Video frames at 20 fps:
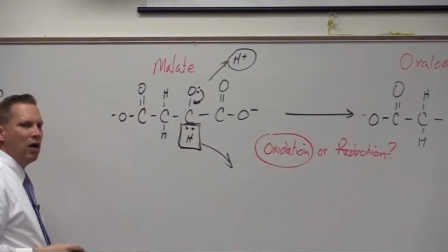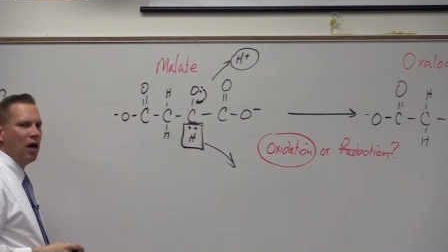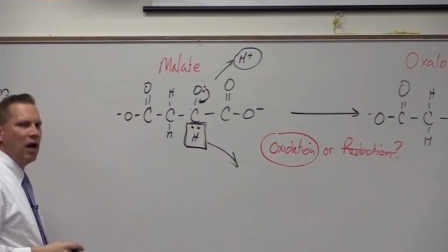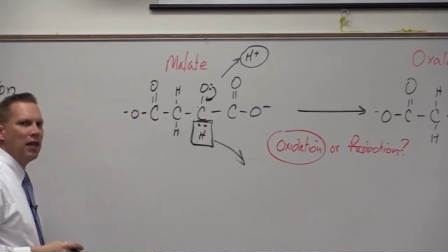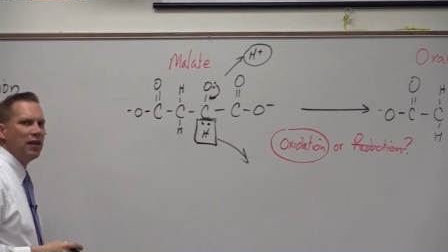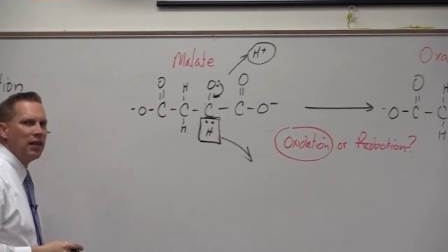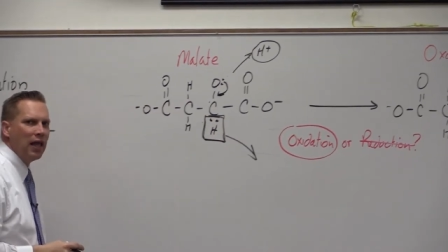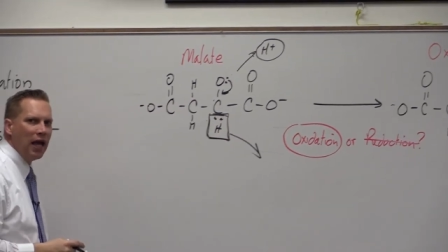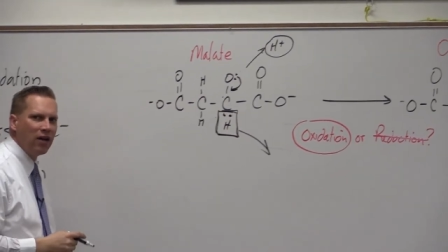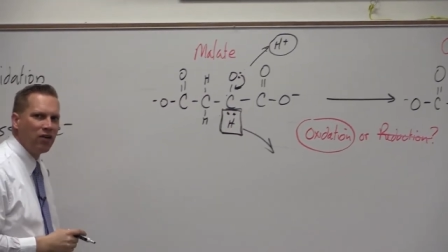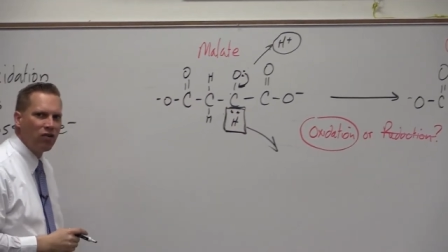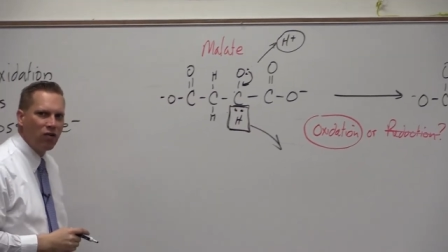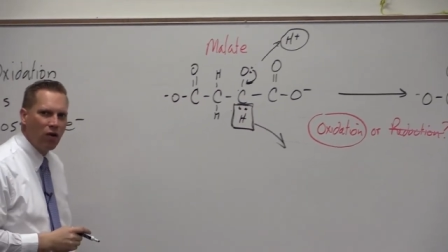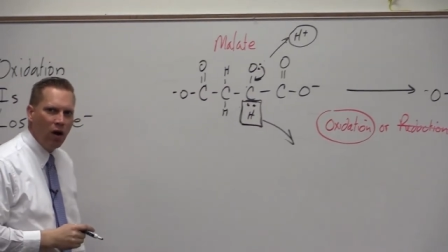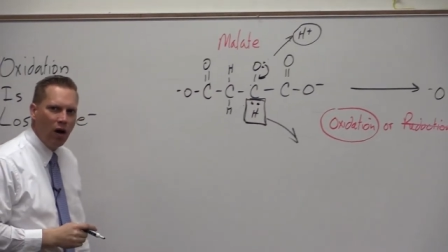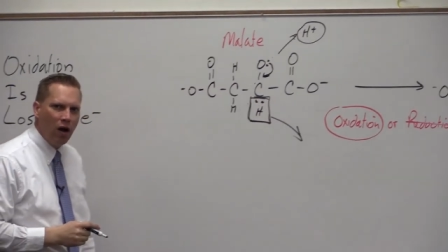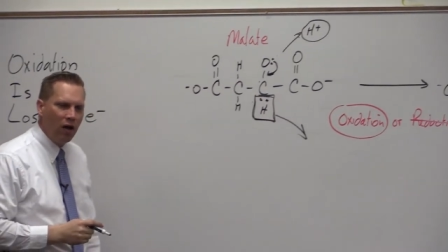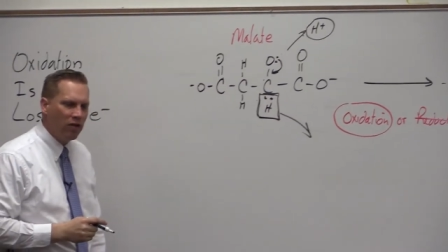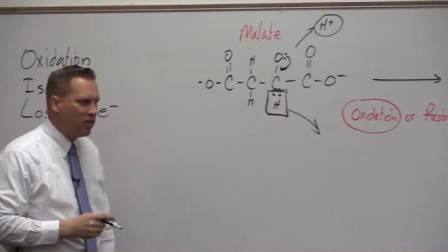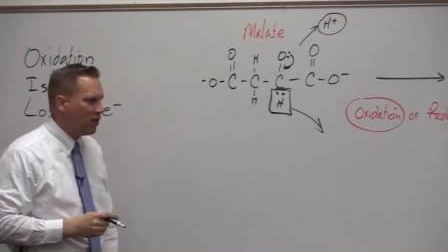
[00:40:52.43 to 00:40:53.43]

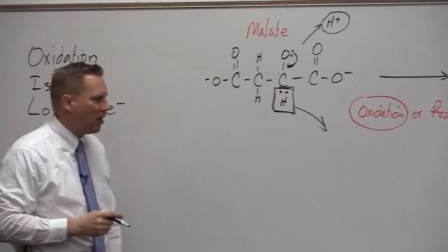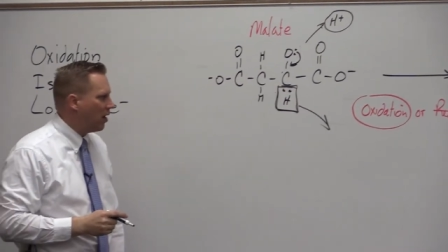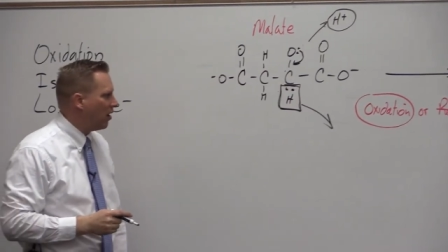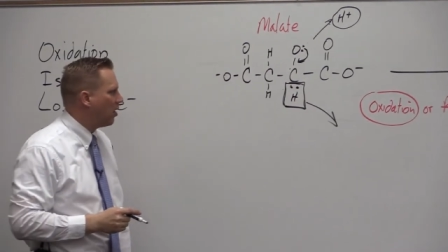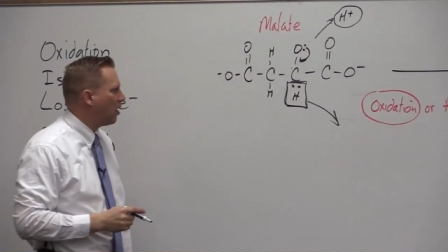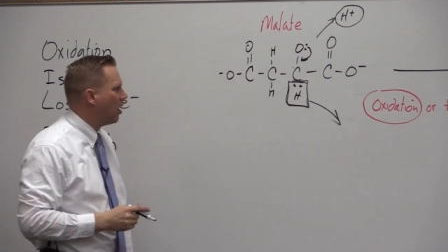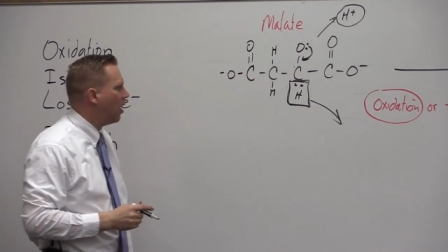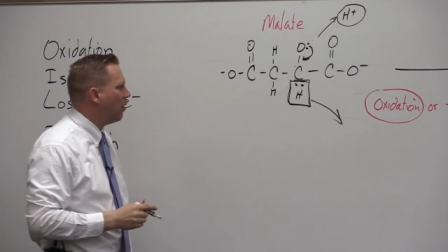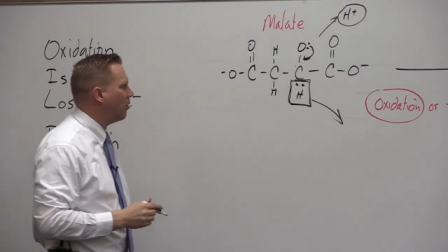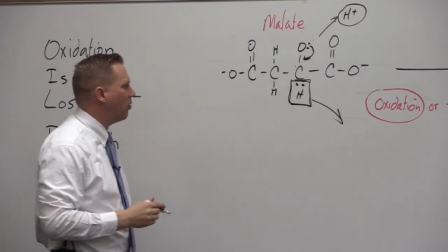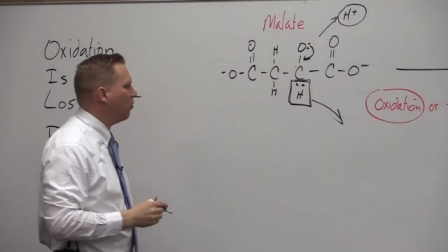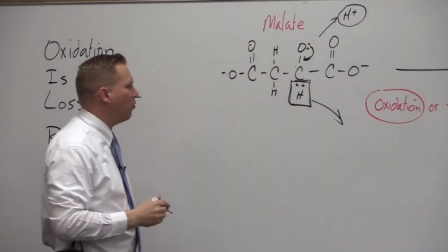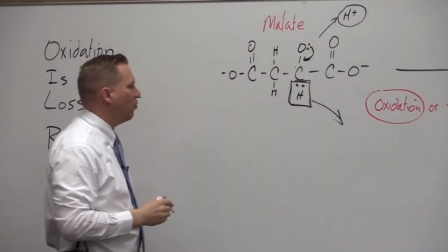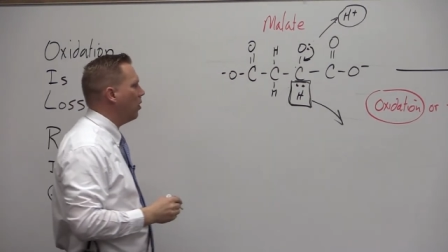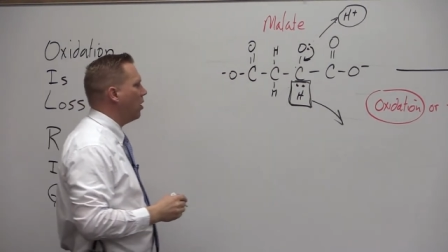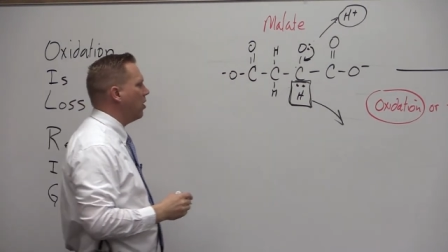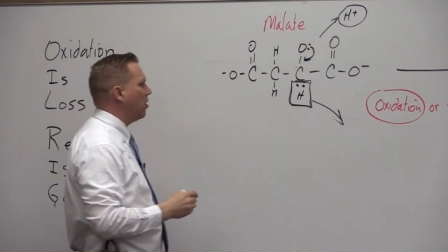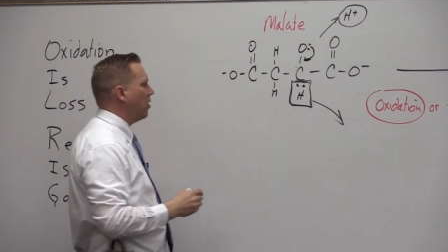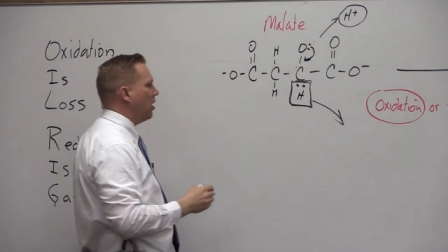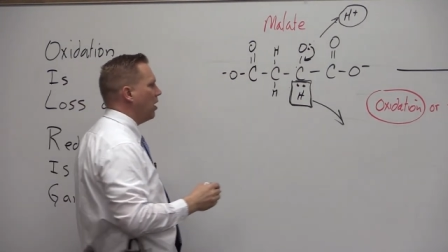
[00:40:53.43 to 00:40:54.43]
electrons that are coming
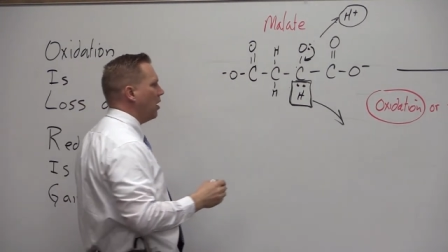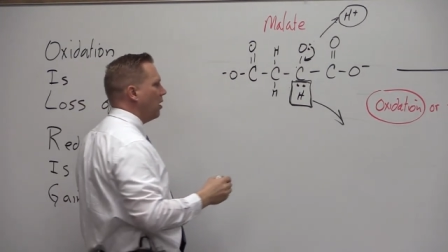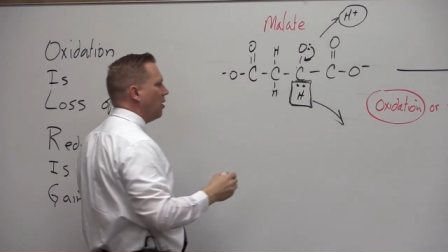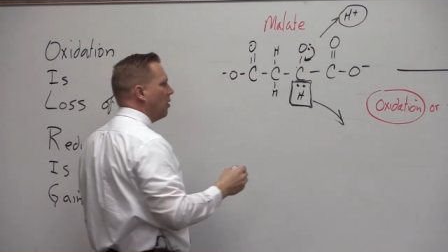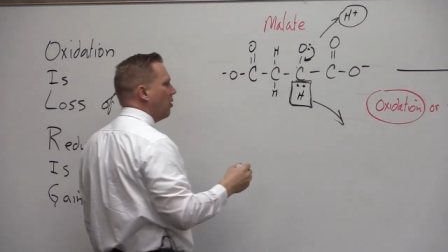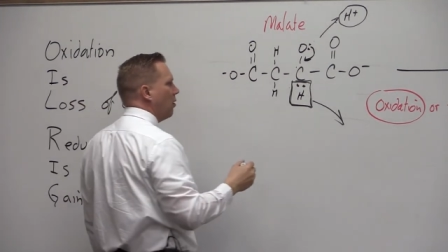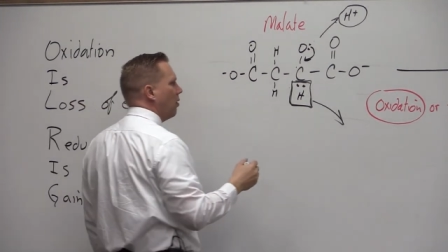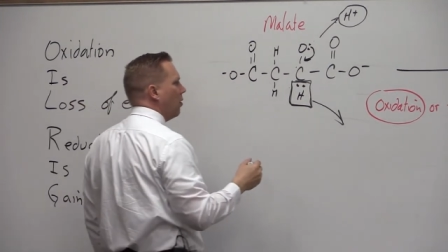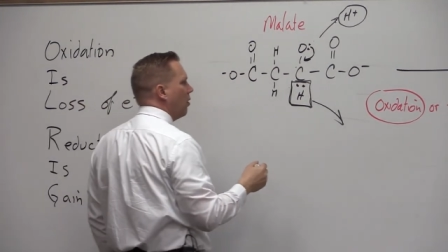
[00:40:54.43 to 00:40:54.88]
with it.